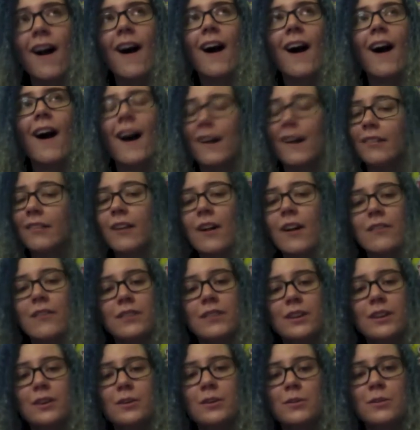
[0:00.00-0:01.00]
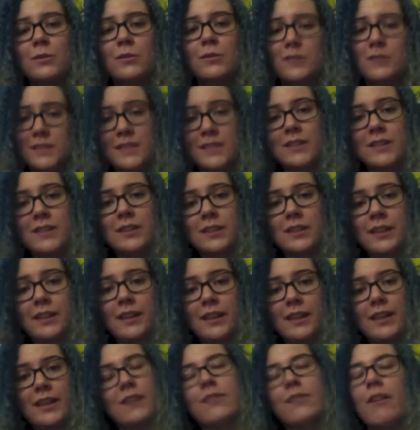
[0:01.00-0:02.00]
I love you
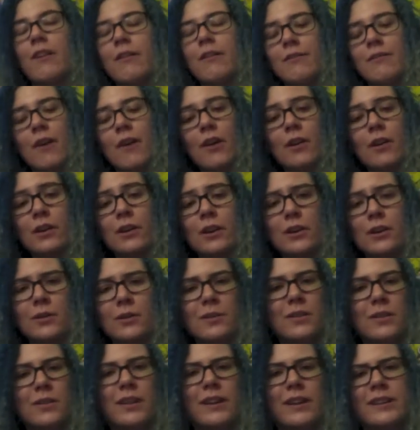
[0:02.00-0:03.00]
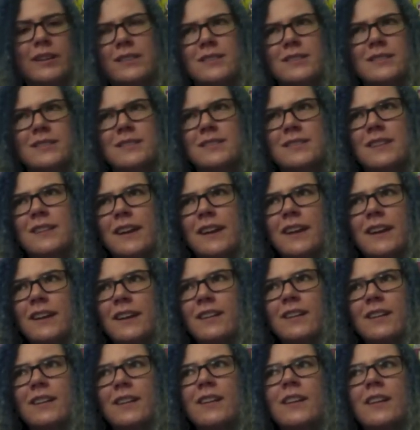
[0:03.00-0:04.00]
dearly, and if I follow you, there's
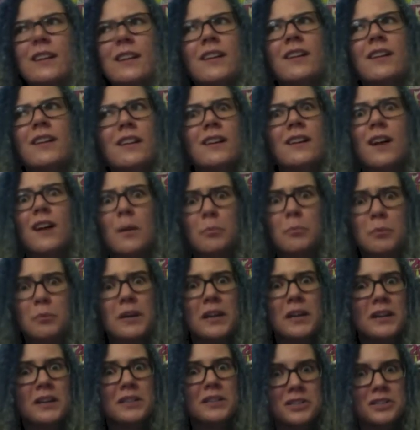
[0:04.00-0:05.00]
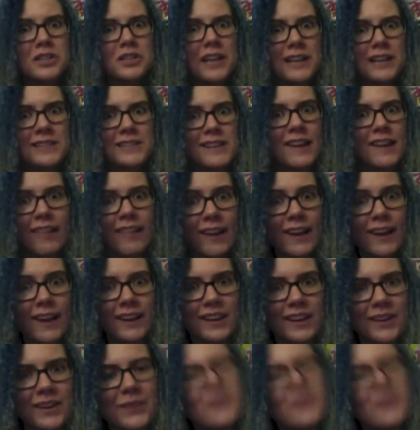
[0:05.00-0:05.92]
like a pretty good chance I like you.